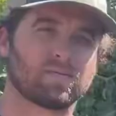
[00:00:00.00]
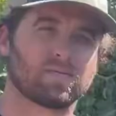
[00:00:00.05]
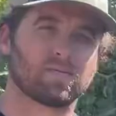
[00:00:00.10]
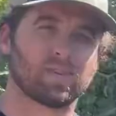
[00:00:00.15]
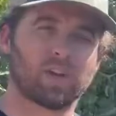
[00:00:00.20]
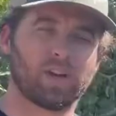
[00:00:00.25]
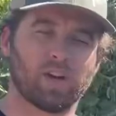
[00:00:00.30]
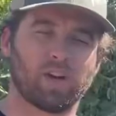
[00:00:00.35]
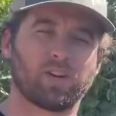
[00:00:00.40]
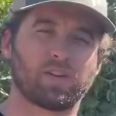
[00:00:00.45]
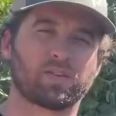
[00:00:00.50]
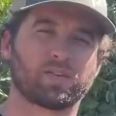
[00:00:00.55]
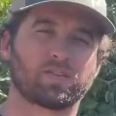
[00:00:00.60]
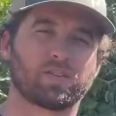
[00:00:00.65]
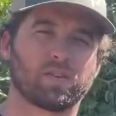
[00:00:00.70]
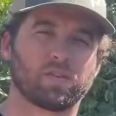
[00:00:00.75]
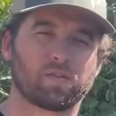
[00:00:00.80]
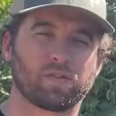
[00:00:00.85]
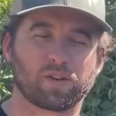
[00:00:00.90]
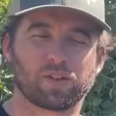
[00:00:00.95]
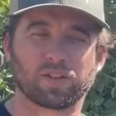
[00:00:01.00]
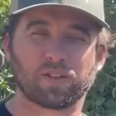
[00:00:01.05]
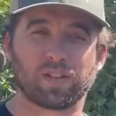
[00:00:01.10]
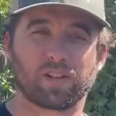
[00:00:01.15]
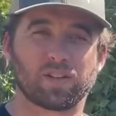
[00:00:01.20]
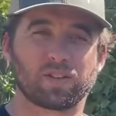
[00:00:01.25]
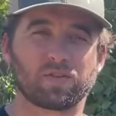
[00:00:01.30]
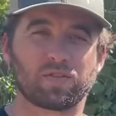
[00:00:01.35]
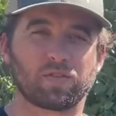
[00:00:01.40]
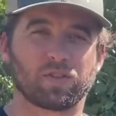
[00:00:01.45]
All right, the first
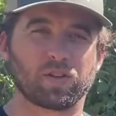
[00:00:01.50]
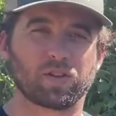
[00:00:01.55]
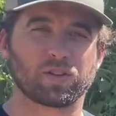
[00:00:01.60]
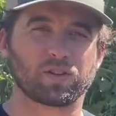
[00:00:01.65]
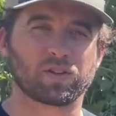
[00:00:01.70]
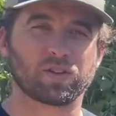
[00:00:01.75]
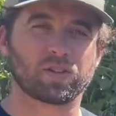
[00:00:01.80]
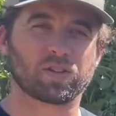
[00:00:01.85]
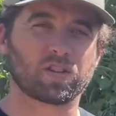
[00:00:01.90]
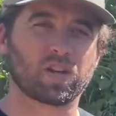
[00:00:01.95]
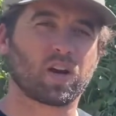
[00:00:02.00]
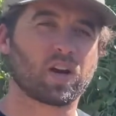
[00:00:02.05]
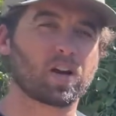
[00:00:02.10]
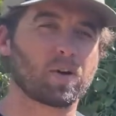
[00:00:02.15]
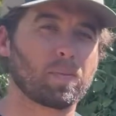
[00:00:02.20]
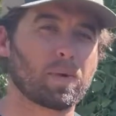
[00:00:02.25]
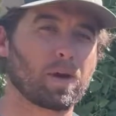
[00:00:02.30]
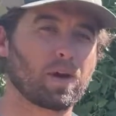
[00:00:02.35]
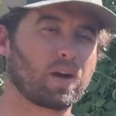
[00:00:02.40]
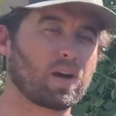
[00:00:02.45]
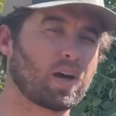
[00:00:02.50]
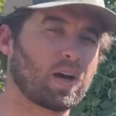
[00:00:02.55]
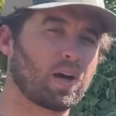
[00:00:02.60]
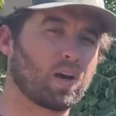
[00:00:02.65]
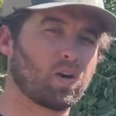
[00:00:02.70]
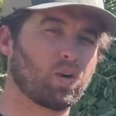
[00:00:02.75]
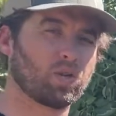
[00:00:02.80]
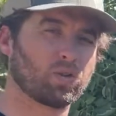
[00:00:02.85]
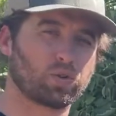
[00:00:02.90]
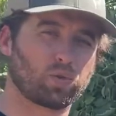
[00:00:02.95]
things first, let's talk about
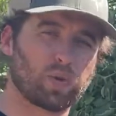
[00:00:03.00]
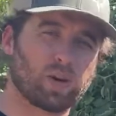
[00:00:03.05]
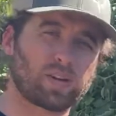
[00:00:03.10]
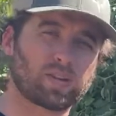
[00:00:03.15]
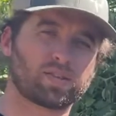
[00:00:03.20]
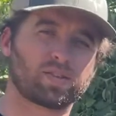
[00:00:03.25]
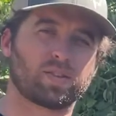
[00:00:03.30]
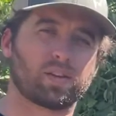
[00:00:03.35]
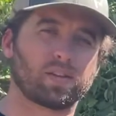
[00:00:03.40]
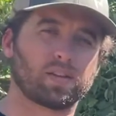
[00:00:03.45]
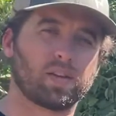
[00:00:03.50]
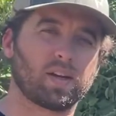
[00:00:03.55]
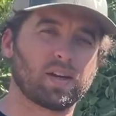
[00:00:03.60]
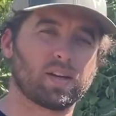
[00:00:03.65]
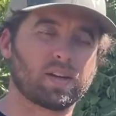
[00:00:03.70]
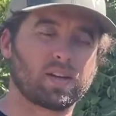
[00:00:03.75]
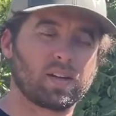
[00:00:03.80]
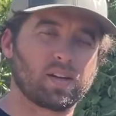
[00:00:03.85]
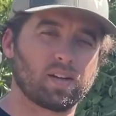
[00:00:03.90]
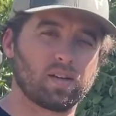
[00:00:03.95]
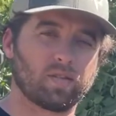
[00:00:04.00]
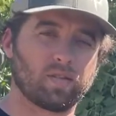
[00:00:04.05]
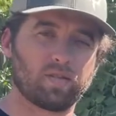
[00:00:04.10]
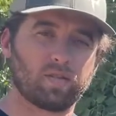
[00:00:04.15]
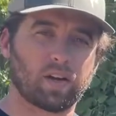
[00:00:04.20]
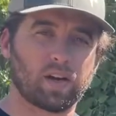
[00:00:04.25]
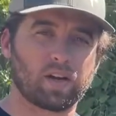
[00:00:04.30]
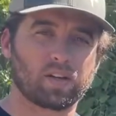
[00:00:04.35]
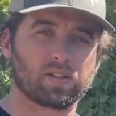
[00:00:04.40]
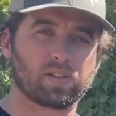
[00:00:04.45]
how direct sunlight can
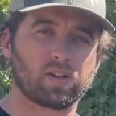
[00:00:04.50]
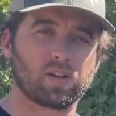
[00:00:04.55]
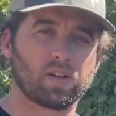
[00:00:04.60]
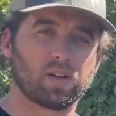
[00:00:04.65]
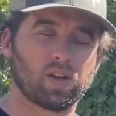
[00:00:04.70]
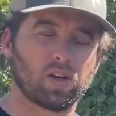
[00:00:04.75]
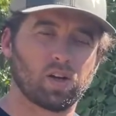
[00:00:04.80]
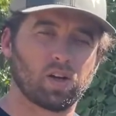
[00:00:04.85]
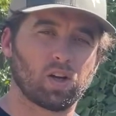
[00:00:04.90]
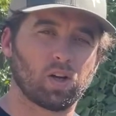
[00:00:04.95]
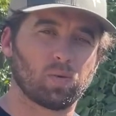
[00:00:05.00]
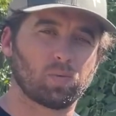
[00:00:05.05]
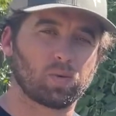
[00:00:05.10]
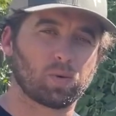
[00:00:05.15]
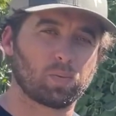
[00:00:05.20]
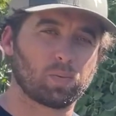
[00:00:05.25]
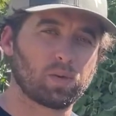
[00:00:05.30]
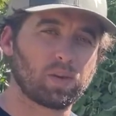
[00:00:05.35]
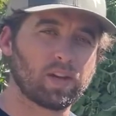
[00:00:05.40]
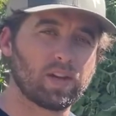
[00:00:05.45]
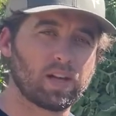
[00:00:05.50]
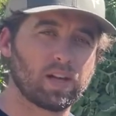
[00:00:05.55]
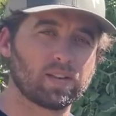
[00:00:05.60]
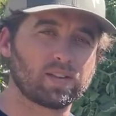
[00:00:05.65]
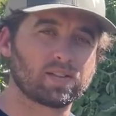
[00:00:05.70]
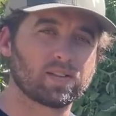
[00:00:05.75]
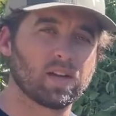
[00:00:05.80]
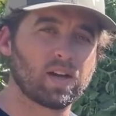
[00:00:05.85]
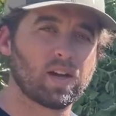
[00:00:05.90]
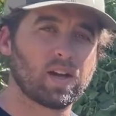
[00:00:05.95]
affect your
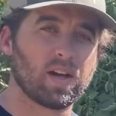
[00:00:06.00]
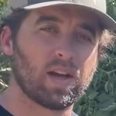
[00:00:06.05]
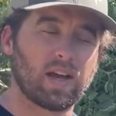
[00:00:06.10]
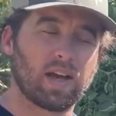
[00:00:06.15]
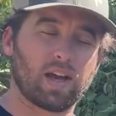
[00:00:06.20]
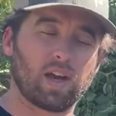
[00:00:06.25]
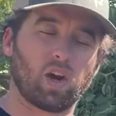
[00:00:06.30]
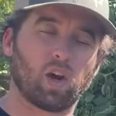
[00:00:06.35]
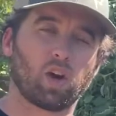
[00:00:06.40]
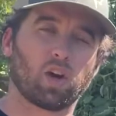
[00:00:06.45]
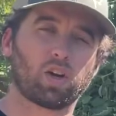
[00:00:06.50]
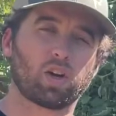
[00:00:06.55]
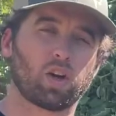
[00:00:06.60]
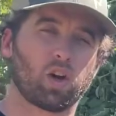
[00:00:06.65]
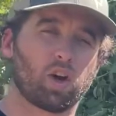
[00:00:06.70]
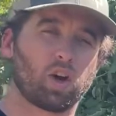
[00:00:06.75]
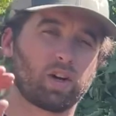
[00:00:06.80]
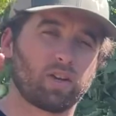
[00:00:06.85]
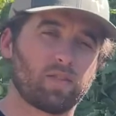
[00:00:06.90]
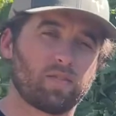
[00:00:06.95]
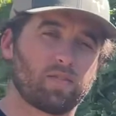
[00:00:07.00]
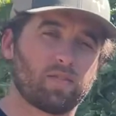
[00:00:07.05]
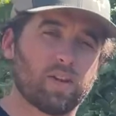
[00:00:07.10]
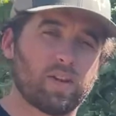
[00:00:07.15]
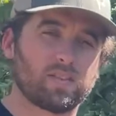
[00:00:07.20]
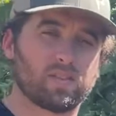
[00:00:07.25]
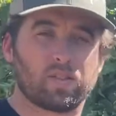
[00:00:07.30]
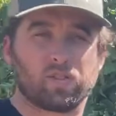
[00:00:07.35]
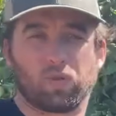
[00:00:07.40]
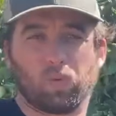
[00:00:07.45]
plants. And our garden
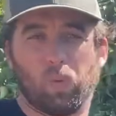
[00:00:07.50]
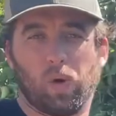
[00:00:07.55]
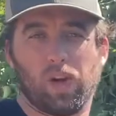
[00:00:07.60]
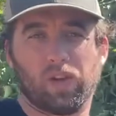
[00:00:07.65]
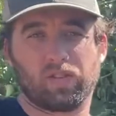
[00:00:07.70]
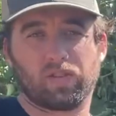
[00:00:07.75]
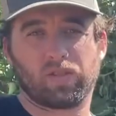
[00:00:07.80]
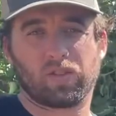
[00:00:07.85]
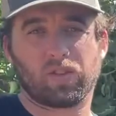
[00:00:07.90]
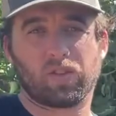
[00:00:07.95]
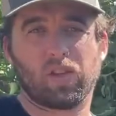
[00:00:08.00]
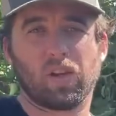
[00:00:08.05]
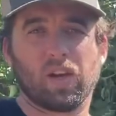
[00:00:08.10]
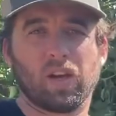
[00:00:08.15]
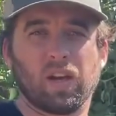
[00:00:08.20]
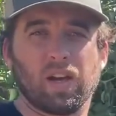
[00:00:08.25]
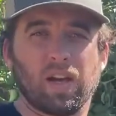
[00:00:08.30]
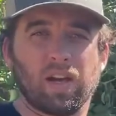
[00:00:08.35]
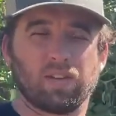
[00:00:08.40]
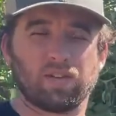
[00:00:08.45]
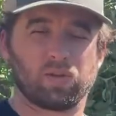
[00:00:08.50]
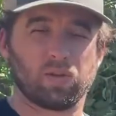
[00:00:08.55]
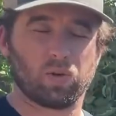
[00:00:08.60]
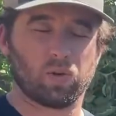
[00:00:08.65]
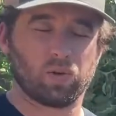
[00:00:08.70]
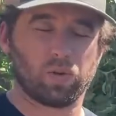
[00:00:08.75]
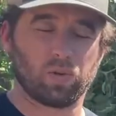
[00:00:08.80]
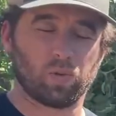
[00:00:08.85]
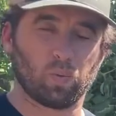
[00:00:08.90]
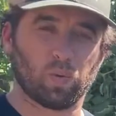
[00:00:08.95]
faces west. And
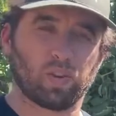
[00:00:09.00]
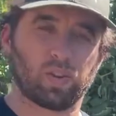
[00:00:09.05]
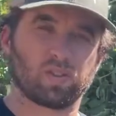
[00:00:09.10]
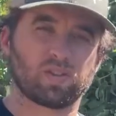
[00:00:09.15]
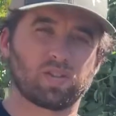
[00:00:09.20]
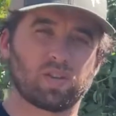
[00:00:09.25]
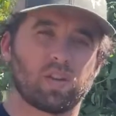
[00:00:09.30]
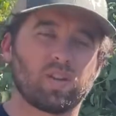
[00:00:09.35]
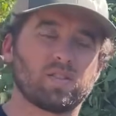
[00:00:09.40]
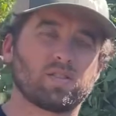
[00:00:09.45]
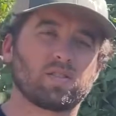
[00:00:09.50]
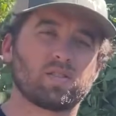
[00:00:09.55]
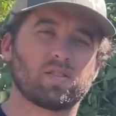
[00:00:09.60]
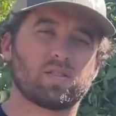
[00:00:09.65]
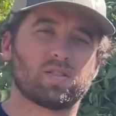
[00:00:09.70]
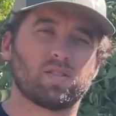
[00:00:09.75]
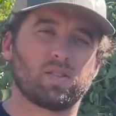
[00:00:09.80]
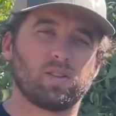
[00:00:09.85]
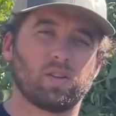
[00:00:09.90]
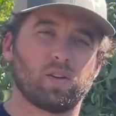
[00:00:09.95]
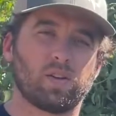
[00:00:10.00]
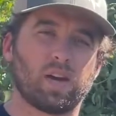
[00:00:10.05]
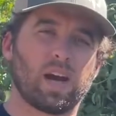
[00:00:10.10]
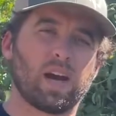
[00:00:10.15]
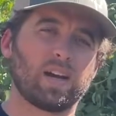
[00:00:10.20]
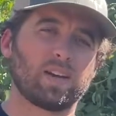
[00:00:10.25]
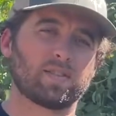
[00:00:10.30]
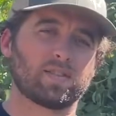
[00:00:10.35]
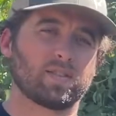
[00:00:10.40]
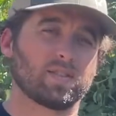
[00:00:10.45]
so when the sun's, the
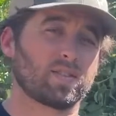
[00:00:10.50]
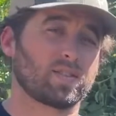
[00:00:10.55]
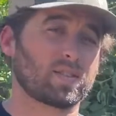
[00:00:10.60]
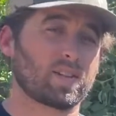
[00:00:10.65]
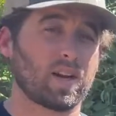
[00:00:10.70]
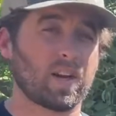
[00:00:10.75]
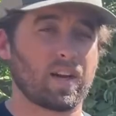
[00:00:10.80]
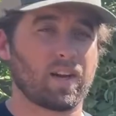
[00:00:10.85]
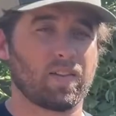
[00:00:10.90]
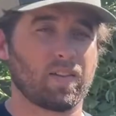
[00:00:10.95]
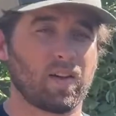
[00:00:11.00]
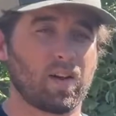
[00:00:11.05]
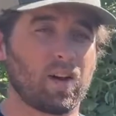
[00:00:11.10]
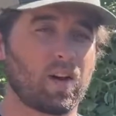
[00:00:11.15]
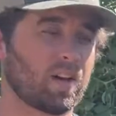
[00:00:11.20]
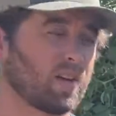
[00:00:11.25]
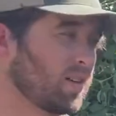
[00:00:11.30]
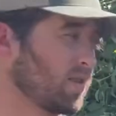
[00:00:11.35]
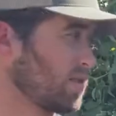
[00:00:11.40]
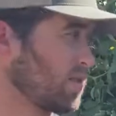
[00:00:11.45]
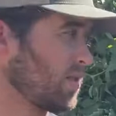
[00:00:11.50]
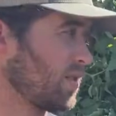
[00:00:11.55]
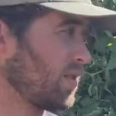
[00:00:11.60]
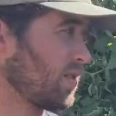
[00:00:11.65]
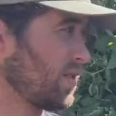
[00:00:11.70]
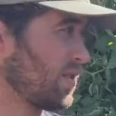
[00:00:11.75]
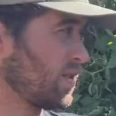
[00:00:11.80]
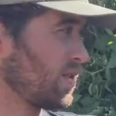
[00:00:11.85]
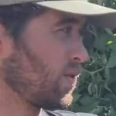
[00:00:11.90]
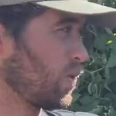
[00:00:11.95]
highest in the sky and the hottest,
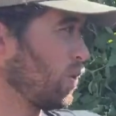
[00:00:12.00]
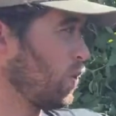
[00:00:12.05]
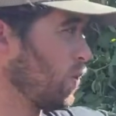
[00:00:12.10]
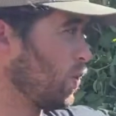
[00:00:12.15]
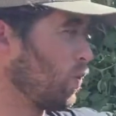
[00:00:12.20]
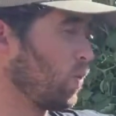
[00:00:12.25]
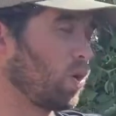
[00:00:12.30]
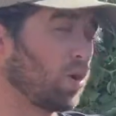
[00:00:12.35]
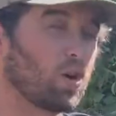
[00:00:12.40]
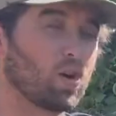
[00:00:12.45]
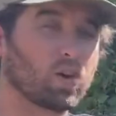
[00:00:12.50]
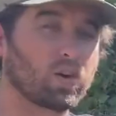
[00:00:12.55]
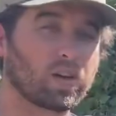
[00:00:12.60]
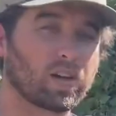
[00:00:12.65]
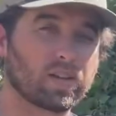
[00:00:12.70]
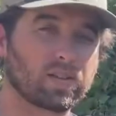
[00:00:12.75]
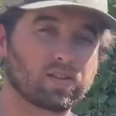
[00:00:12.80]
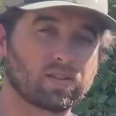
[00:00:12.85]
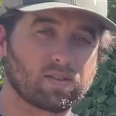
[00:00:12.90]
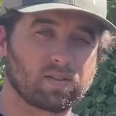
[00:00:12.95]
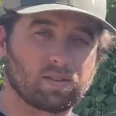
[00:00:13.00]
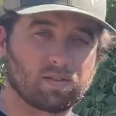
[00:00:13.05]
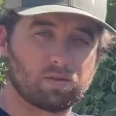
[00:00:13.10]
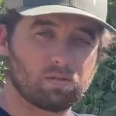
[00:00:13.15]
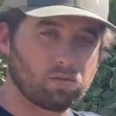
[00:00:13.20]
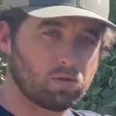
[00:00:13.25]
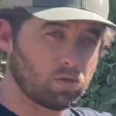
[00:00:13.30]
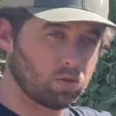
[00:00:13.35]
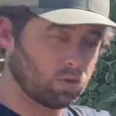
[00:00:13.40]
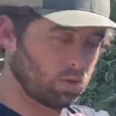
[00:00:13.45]
this whole wall gets,
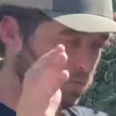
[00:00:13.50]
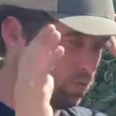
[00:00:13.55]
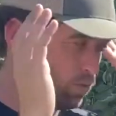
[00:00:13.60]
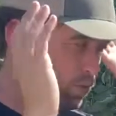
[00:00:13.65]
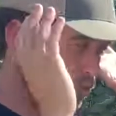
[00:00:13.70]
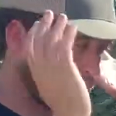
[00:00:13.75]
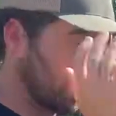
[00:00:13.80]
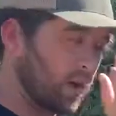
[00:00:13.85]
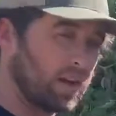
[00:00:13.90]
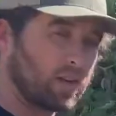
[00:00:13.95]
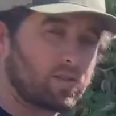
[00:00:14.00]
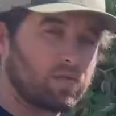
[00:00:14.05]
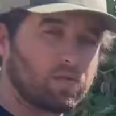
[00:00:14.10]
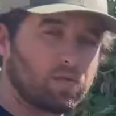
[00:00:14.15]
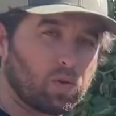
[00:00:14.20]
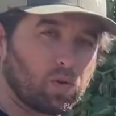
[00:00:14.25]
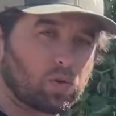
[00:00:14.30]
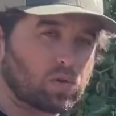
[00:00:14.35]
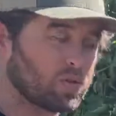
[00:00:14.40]
direct full